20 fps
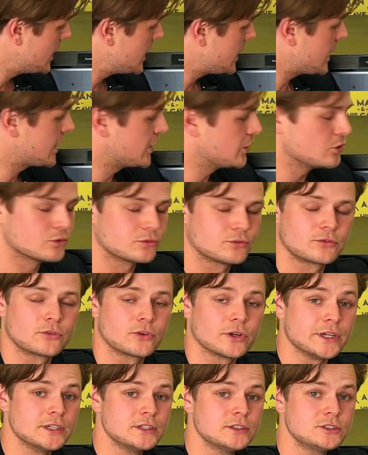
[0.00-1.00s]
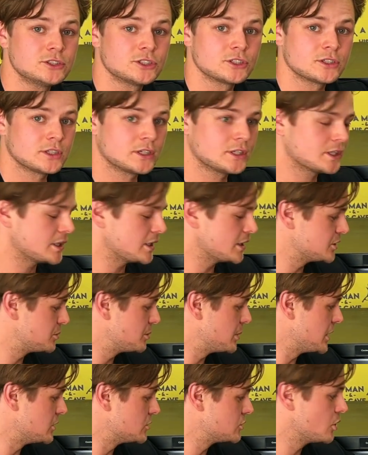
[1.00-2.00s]
and your fridge has
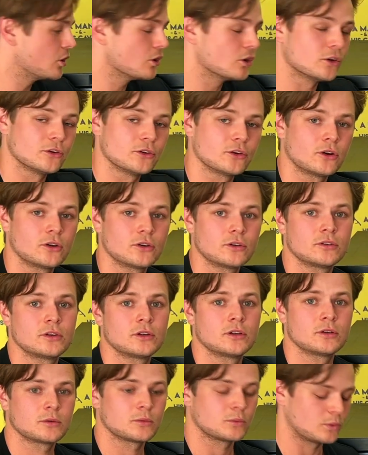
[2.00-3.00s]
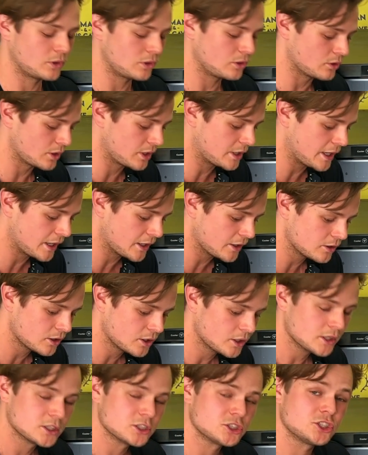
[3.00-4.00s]
been turned on with your keg
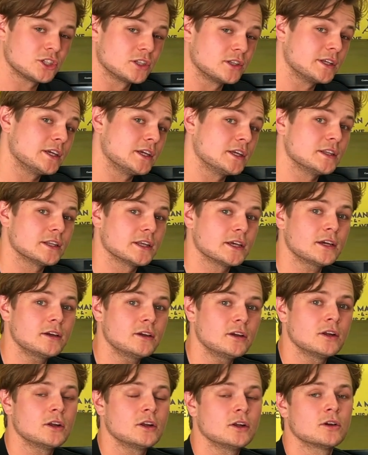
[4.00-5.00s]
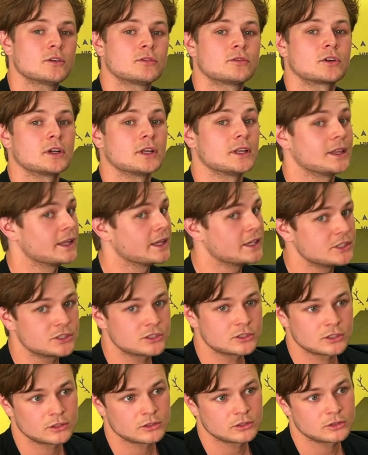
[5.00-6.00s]
chilling in there for at
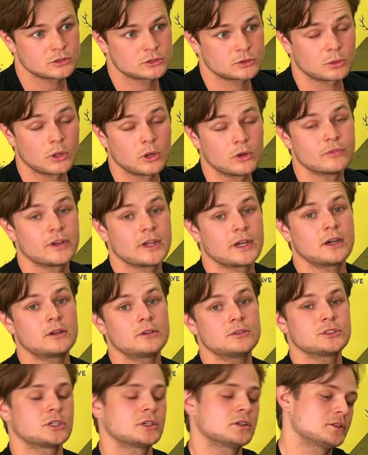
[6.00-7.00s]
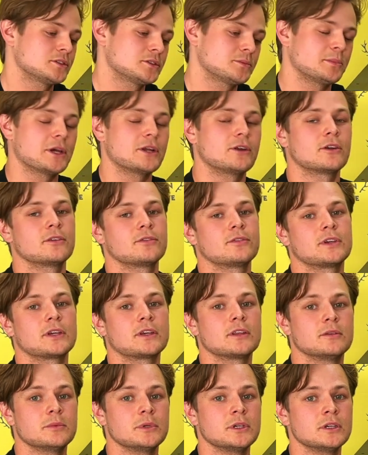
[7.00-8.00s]
least 12 hours. It's better if it
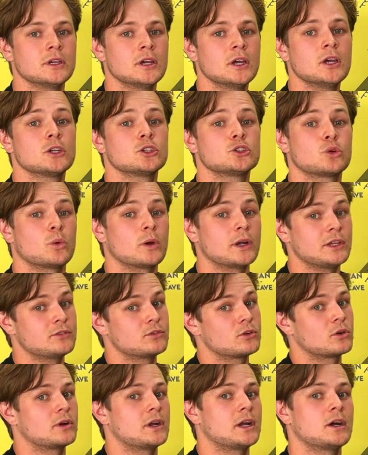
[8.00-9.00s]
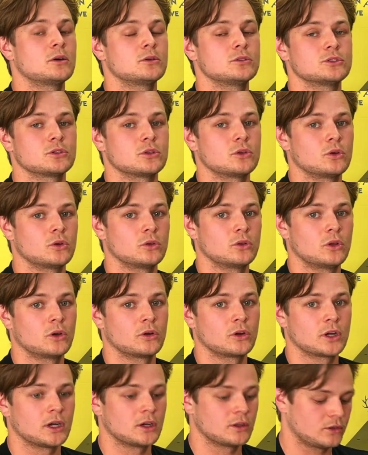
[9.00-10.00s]
can be 24 hours or
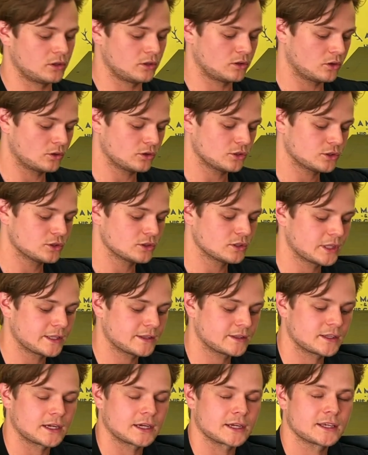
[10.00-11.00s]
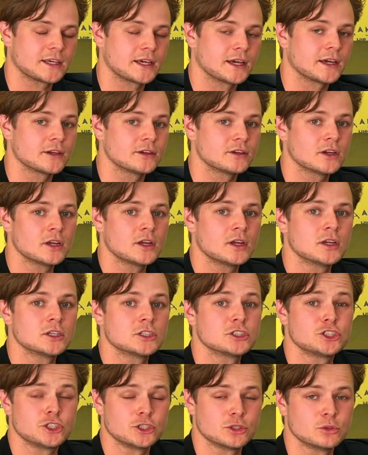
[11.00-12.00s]
longer. The longer you let that keg
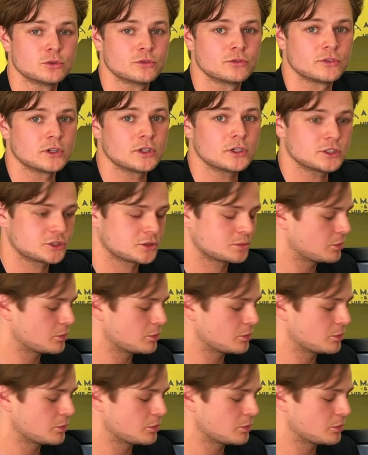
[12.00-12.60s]
chill first